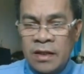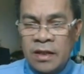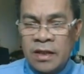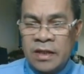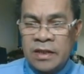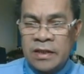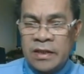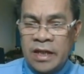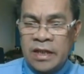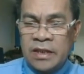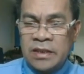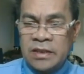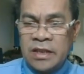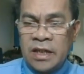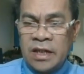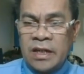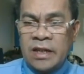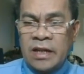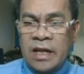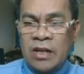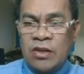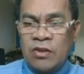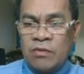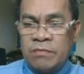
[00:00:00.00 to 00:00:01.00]
The
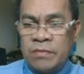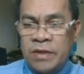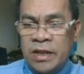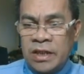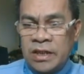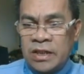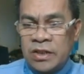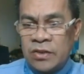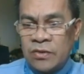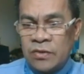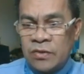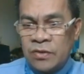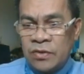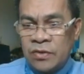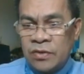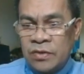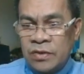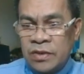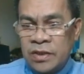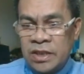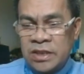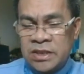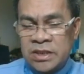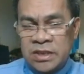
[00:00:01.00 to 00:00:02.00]
integral of
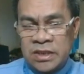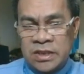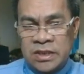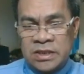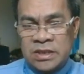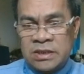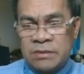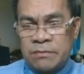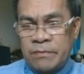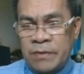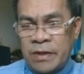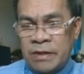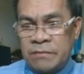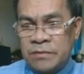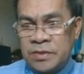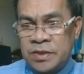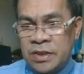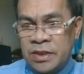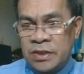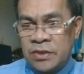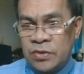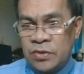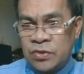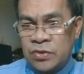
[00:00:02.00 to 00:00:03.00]
dq, this is from
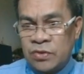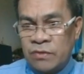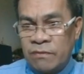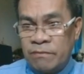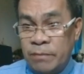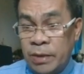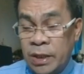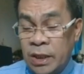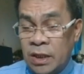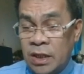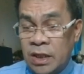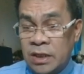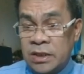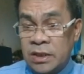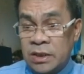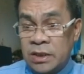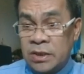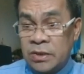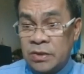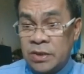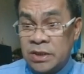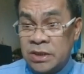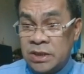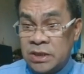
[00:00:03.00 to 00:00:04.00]
0 to big letter
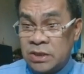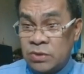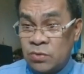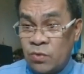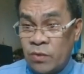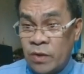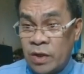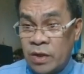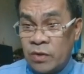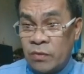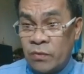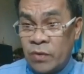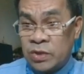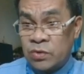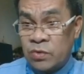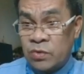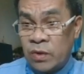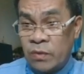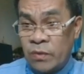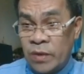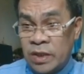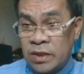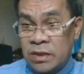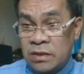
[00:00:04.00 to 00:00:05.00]
Q. This is what we
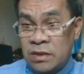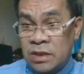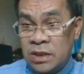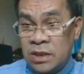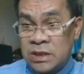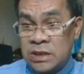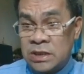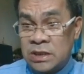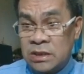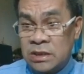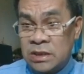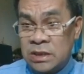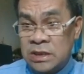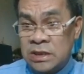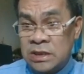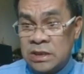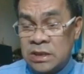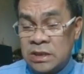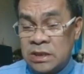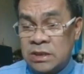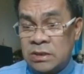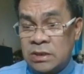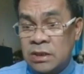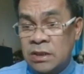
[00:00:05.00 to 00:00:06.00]
want. This
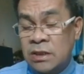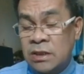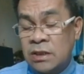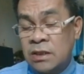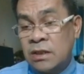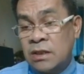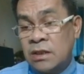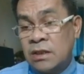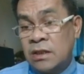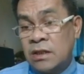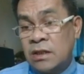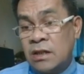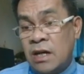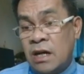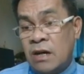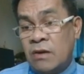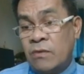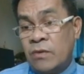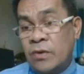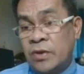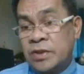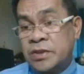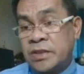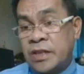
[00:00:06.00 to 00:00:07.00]
is
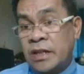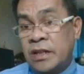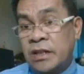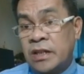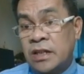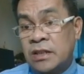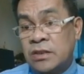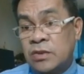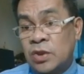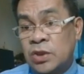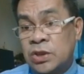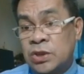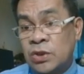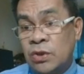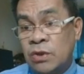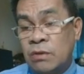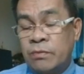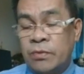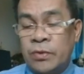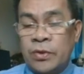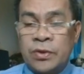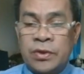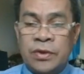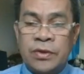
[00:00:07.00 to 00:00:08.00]
our target to
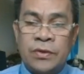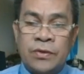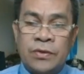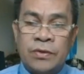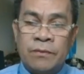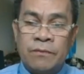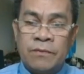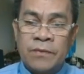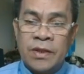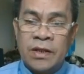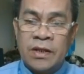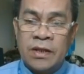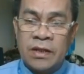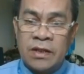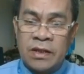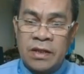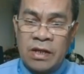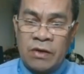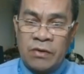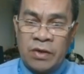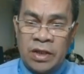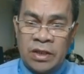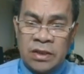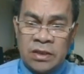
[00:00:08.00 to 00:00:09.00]
solve for Q.
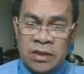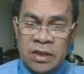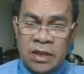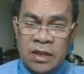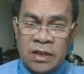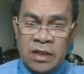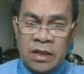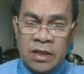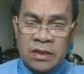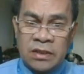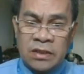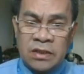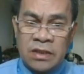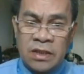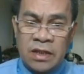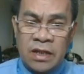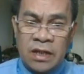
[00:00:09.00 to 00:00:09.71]
Now, integrate